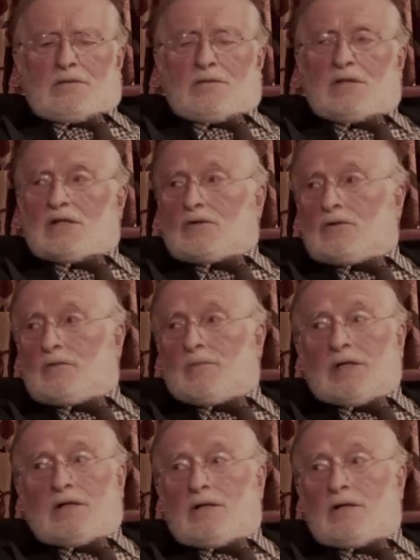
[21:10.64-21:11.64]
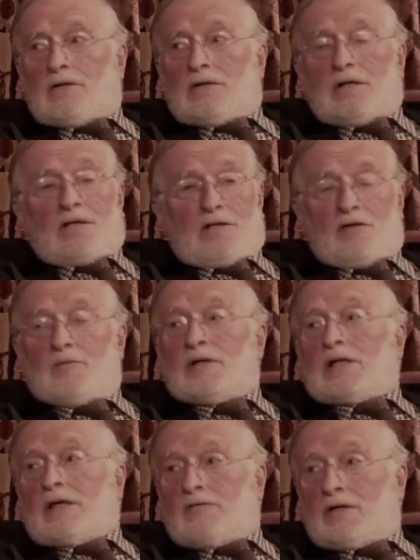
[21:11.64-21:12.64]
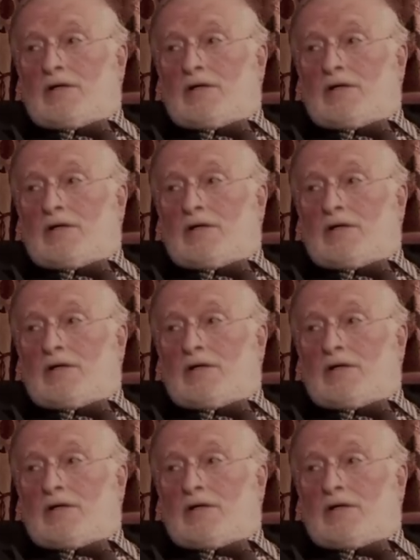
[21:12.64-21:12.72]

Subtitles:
well, it could be God, and I think you better have a